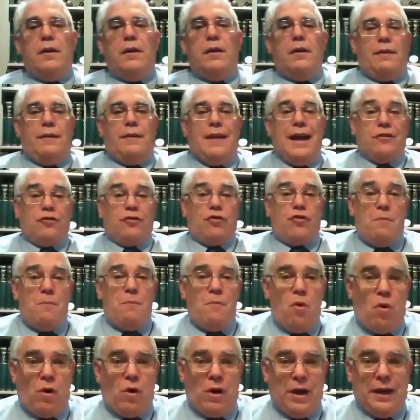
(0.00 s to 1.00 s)
That's the
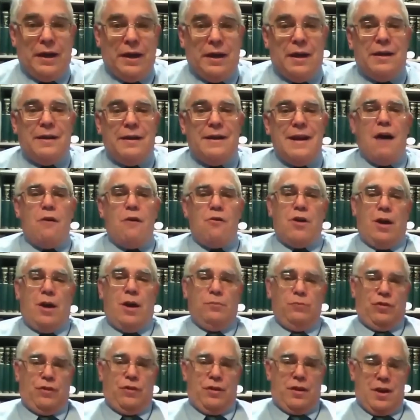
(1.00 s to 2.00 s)
morning. Now
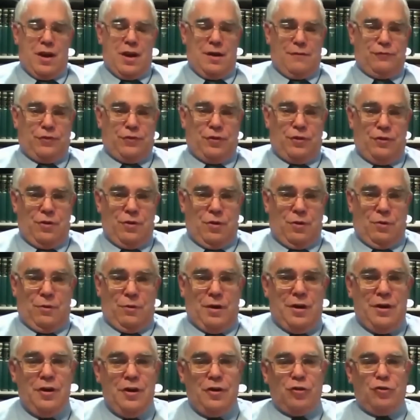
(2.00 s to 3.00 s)
comes the afternoon.
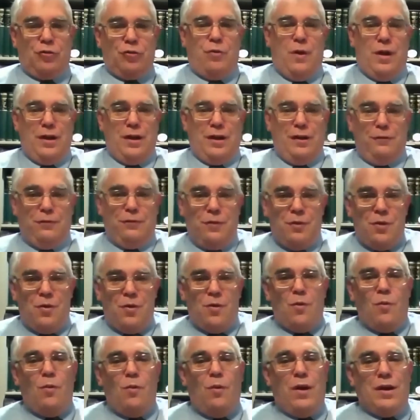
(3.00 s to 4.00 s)
And here's one
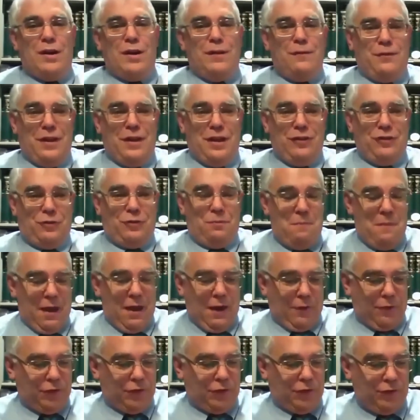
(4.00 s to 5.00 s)
of these
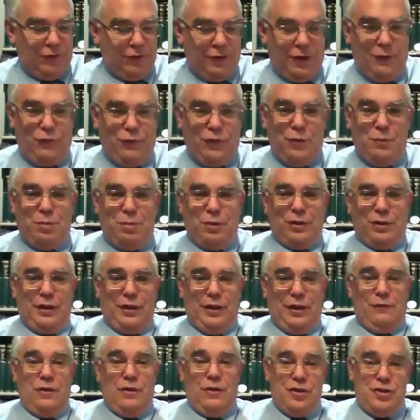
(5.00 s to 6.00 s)
myths, if you
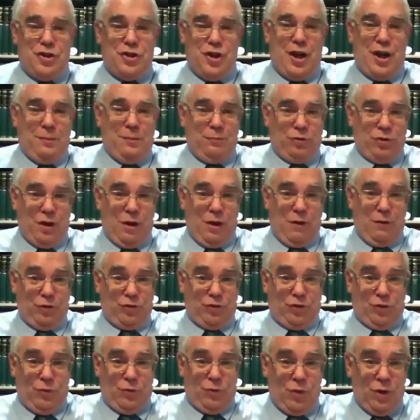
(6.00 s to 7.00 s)
believe James
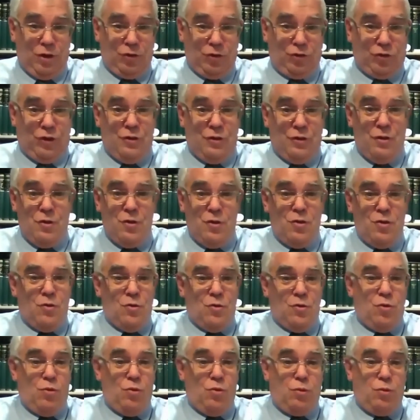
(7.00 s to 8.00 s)
Harrison Wilson,
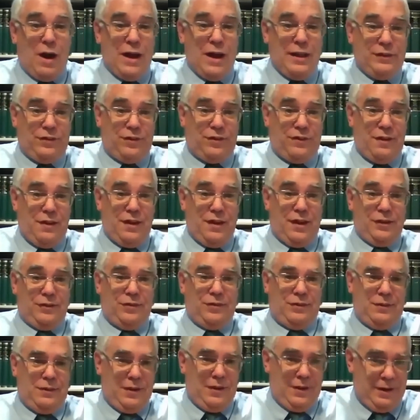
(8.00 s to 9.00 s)
who writes this in